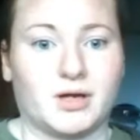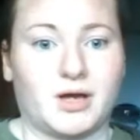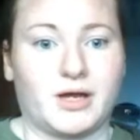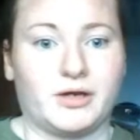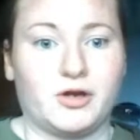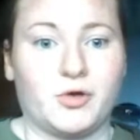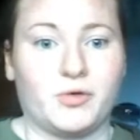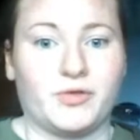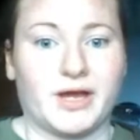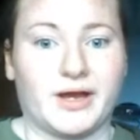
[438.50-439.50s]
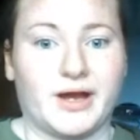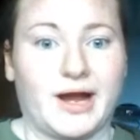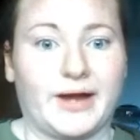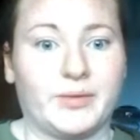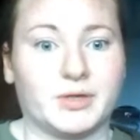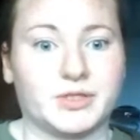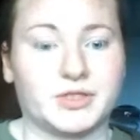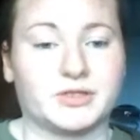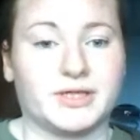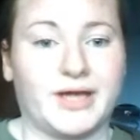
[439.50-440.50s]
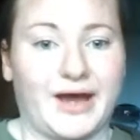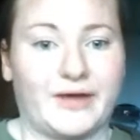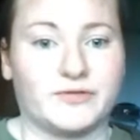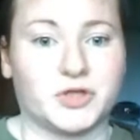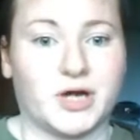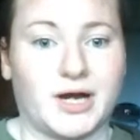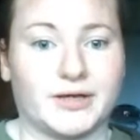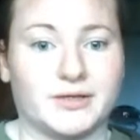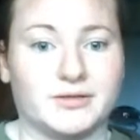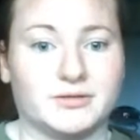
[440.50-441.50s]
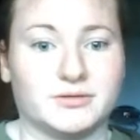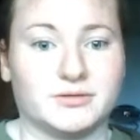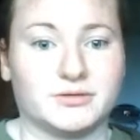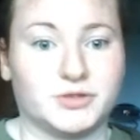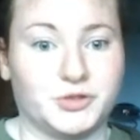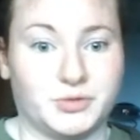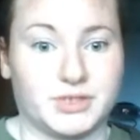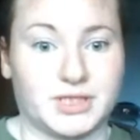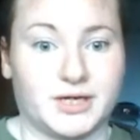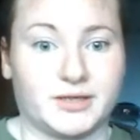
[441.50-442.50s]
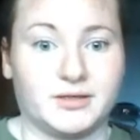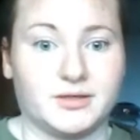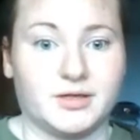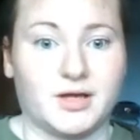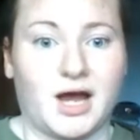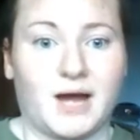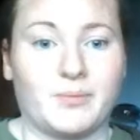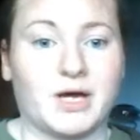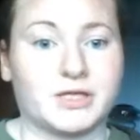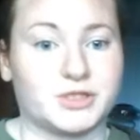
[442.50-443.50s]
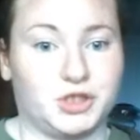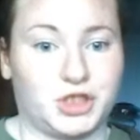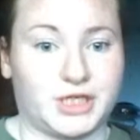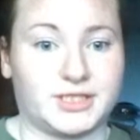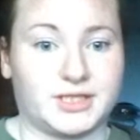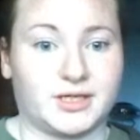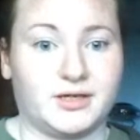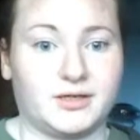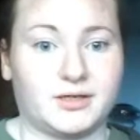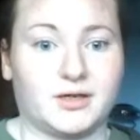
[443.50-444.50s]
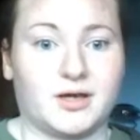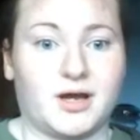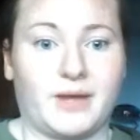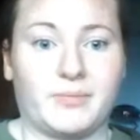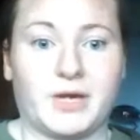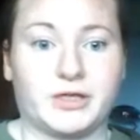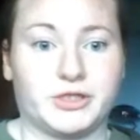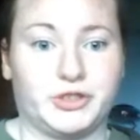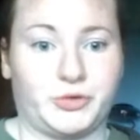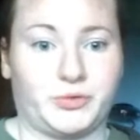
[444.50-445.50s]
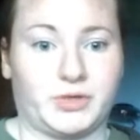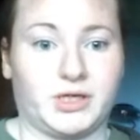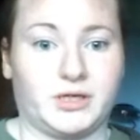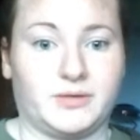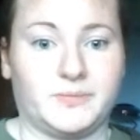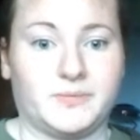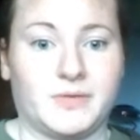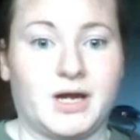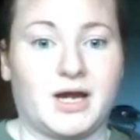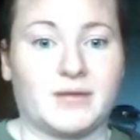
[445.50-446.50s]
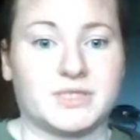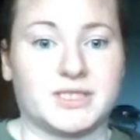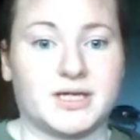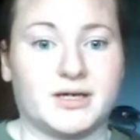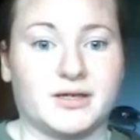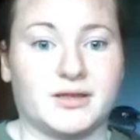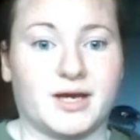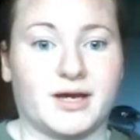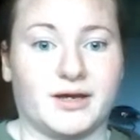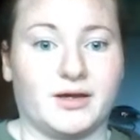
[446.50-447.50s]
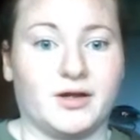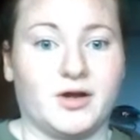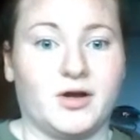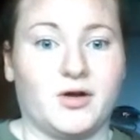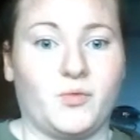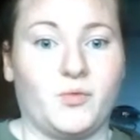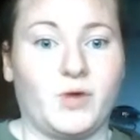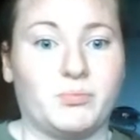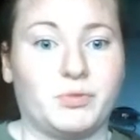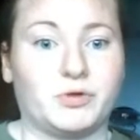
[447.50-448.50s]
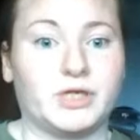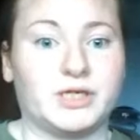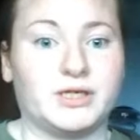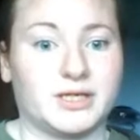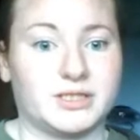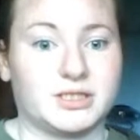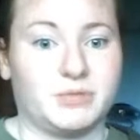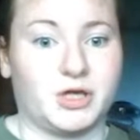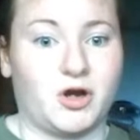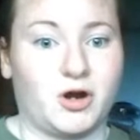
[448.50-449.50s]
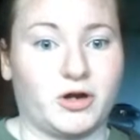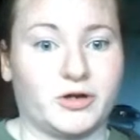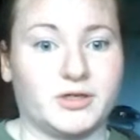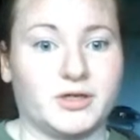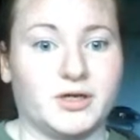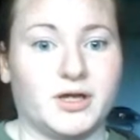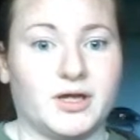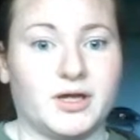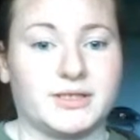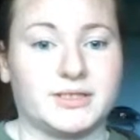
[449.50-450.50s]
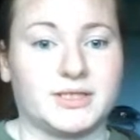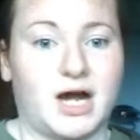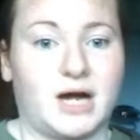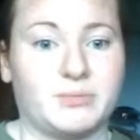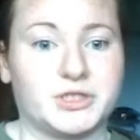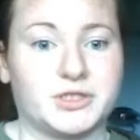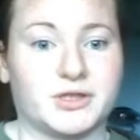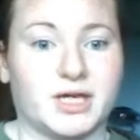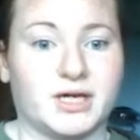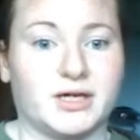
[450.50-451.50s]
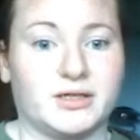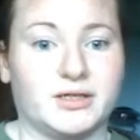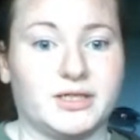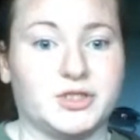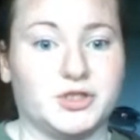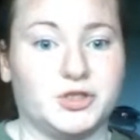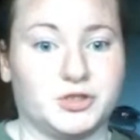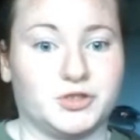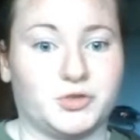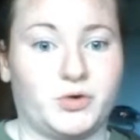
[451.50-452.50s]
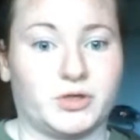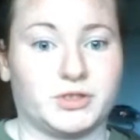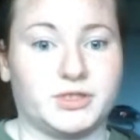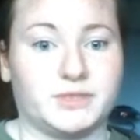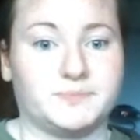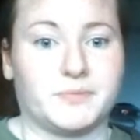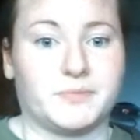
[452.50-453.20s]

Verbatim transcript: I know that I personally have tried suicide. I'm not suggesting it. I'm not condoning it. I'm saying that when bullying gets to be hard, it's an option that kids look towards.